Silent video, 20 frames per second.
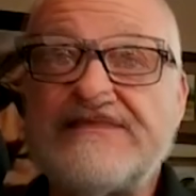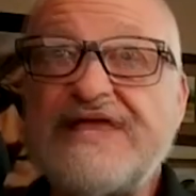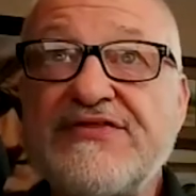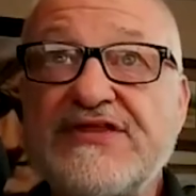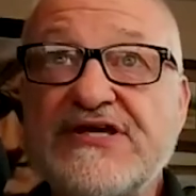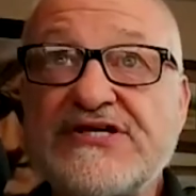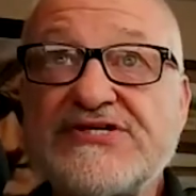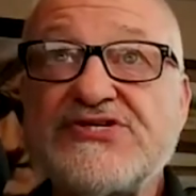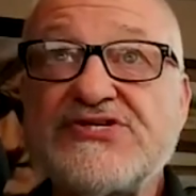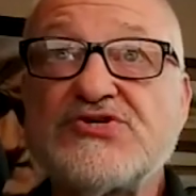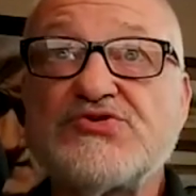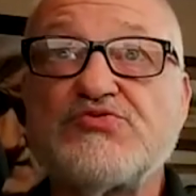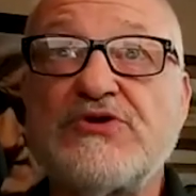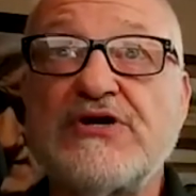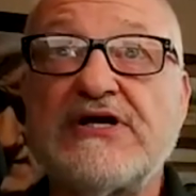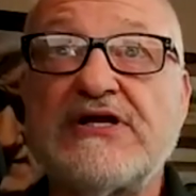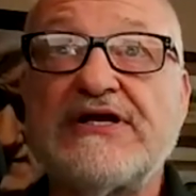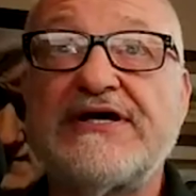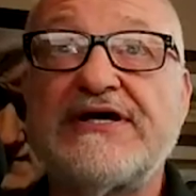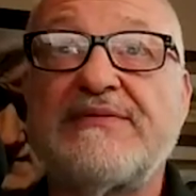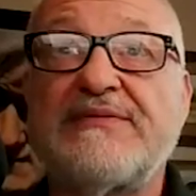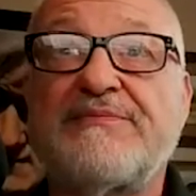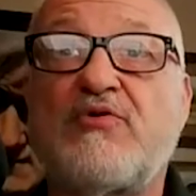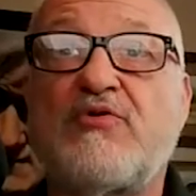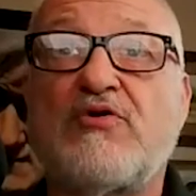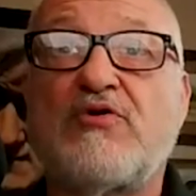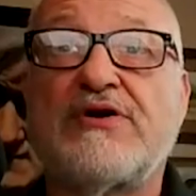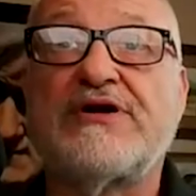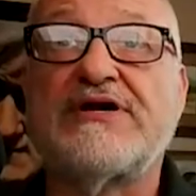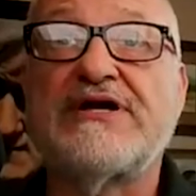This is really
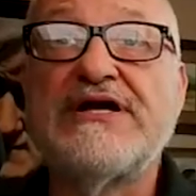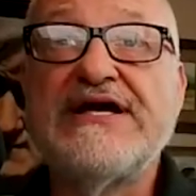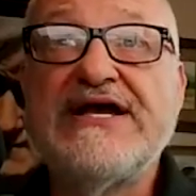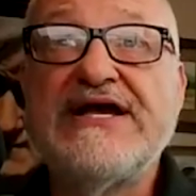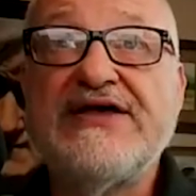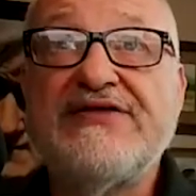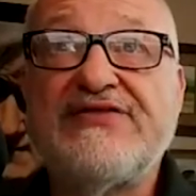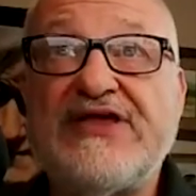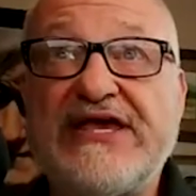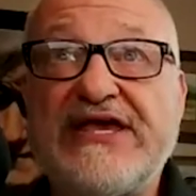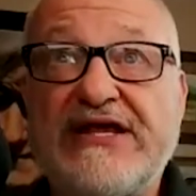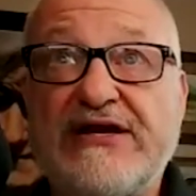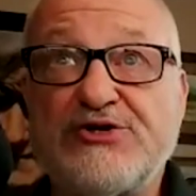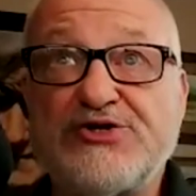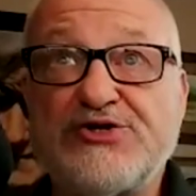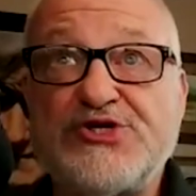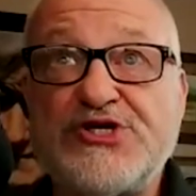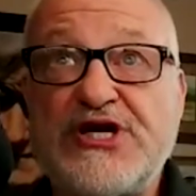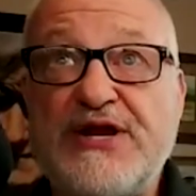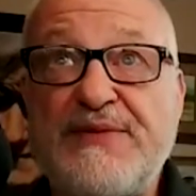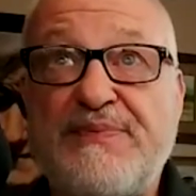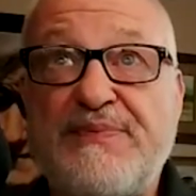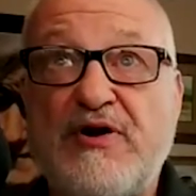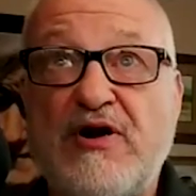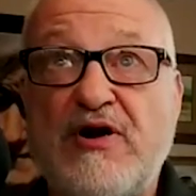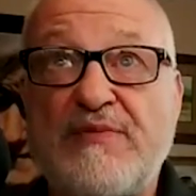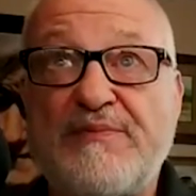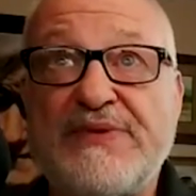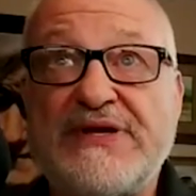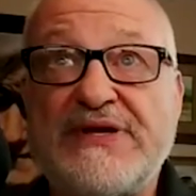important. The Energy
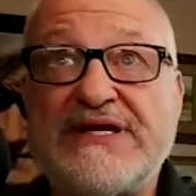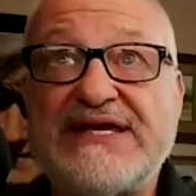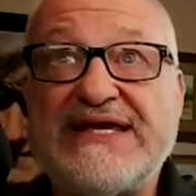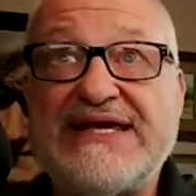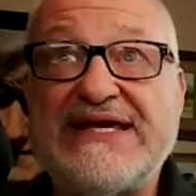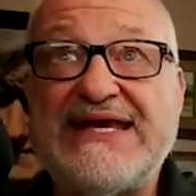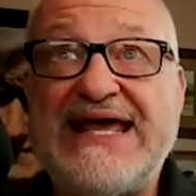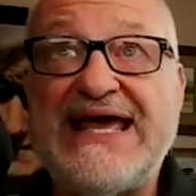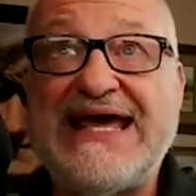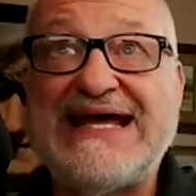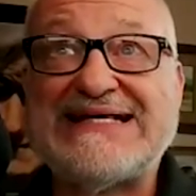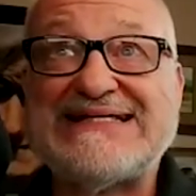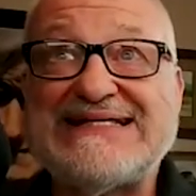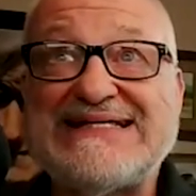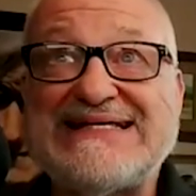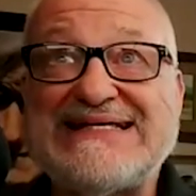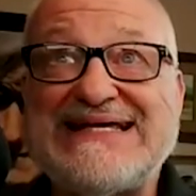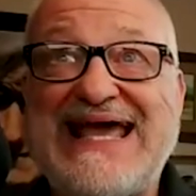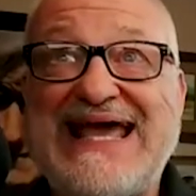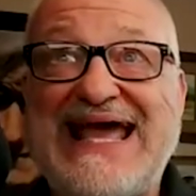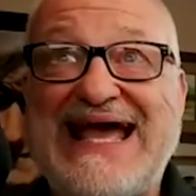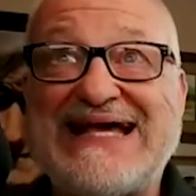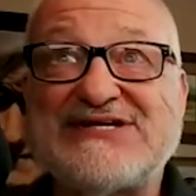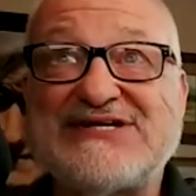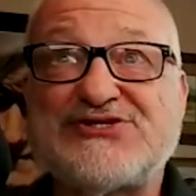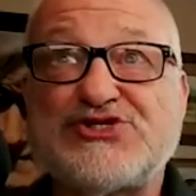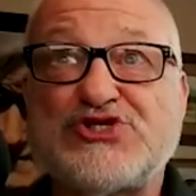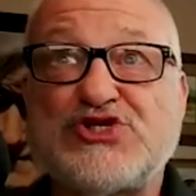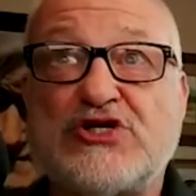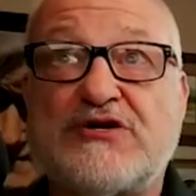Department enacted
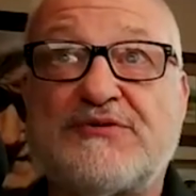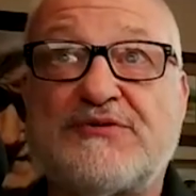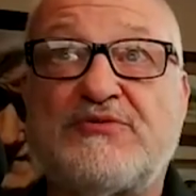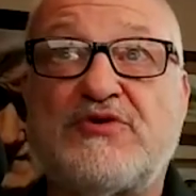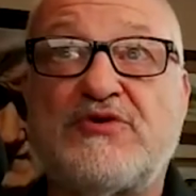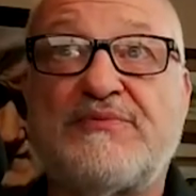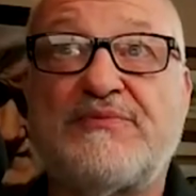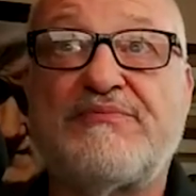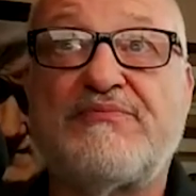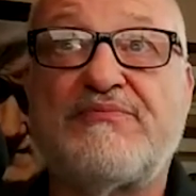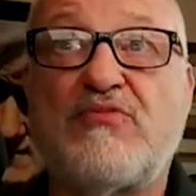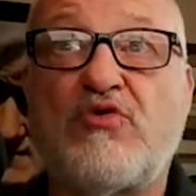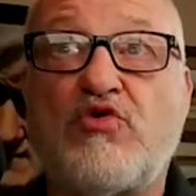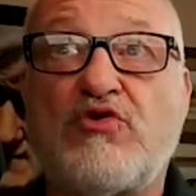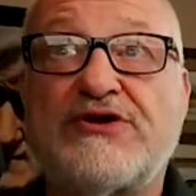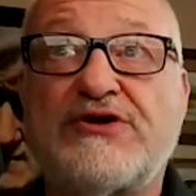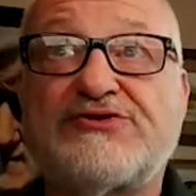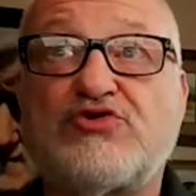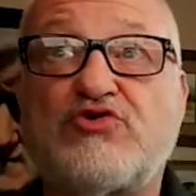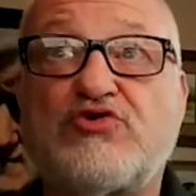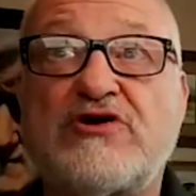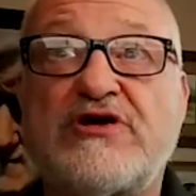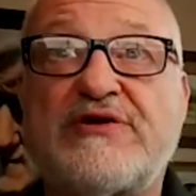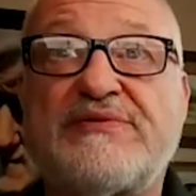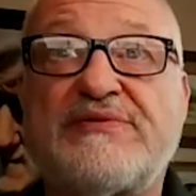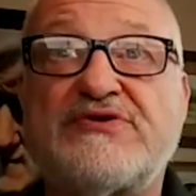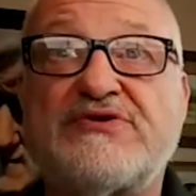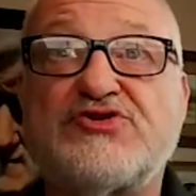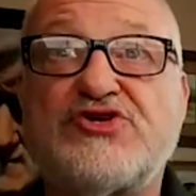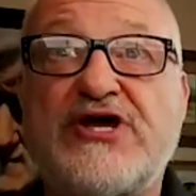gas terminal moratorium
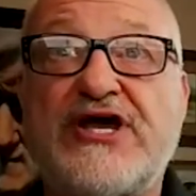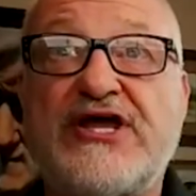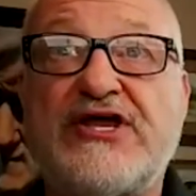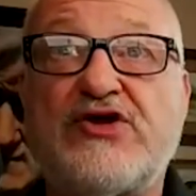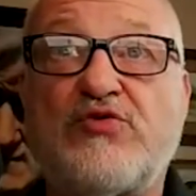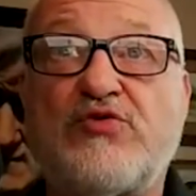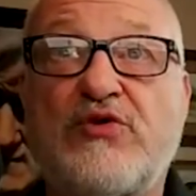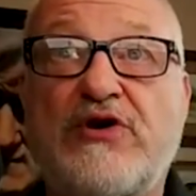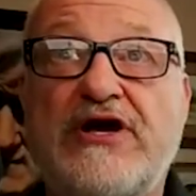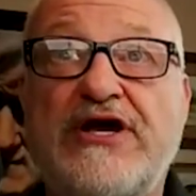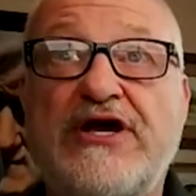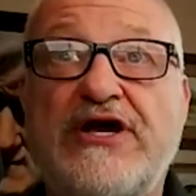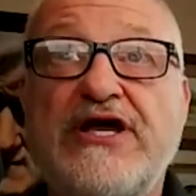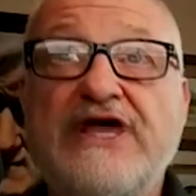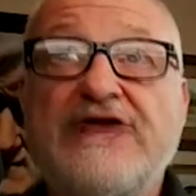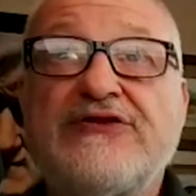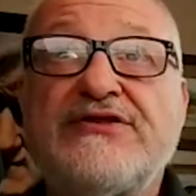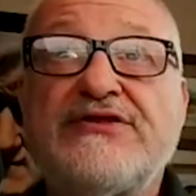in January.